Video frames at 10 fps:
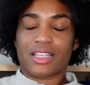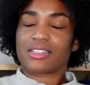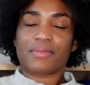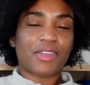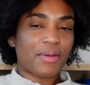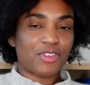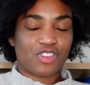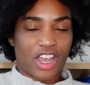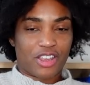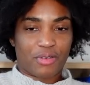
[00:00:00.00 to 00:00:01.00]
Then sometime in
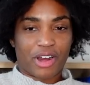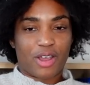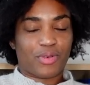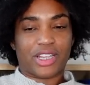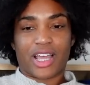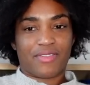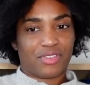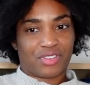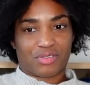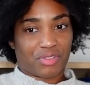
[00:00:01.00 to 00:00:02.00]
January, when life
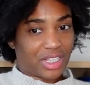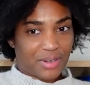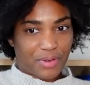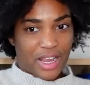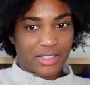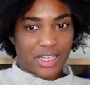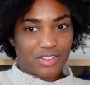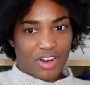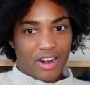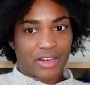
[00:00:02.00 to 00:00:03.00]
is just really depressing
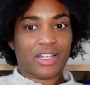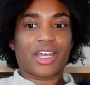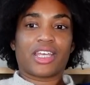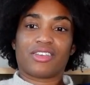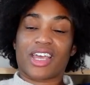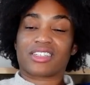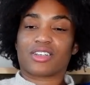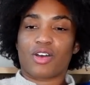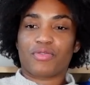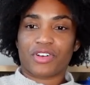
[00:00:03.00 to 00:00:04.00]
and dark, you get to
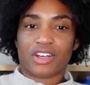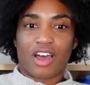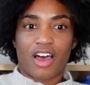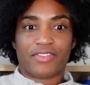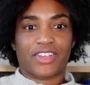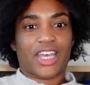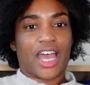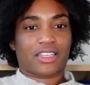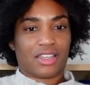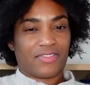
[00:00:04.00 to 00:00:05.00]
go for a coffee,
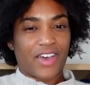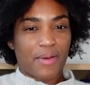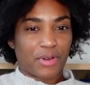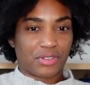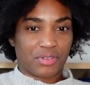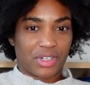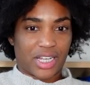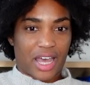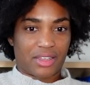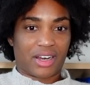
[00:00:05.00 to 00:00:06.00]
head to the fabric store
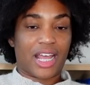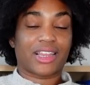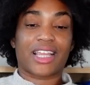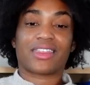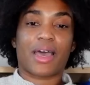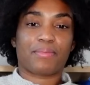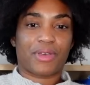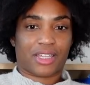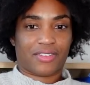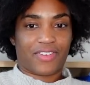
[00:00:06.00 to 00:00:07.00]
together, and let them
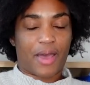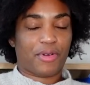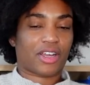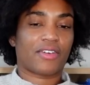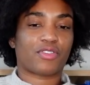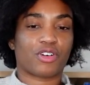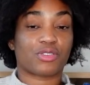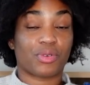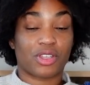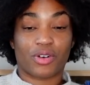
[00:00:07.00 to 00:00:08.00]
pick the fabric, of
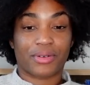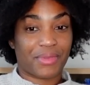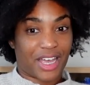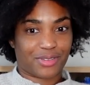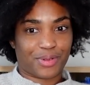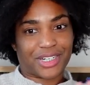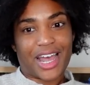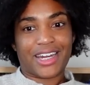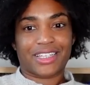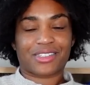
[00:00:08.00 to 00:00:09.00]
course with your expert
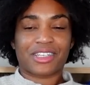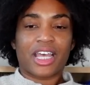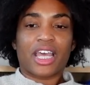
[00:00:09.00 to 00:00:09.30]
guidance.